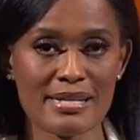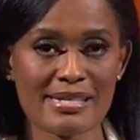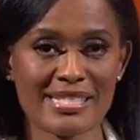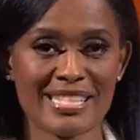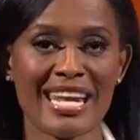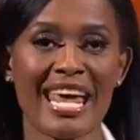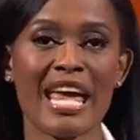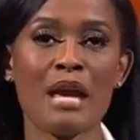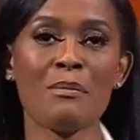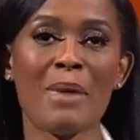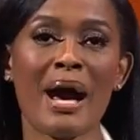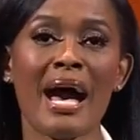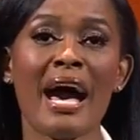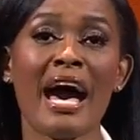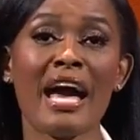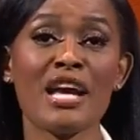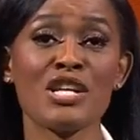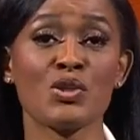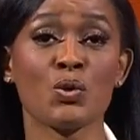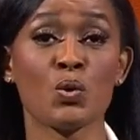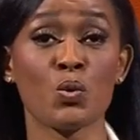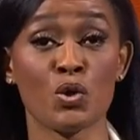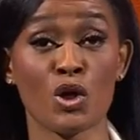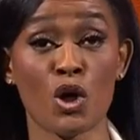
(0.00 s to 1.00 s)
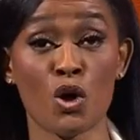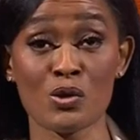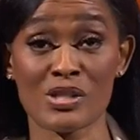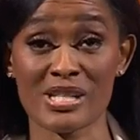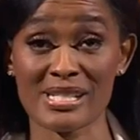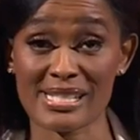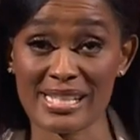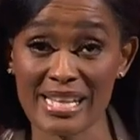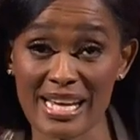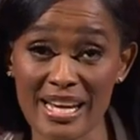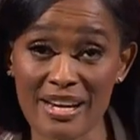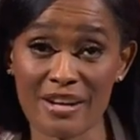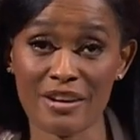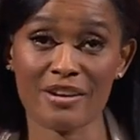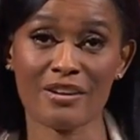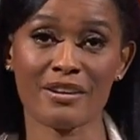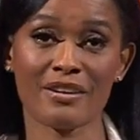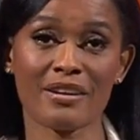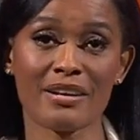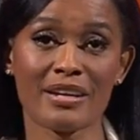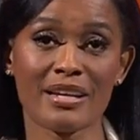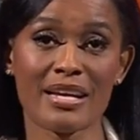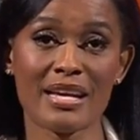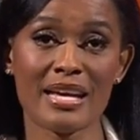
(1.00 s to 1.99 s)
Today, my high school coach is here,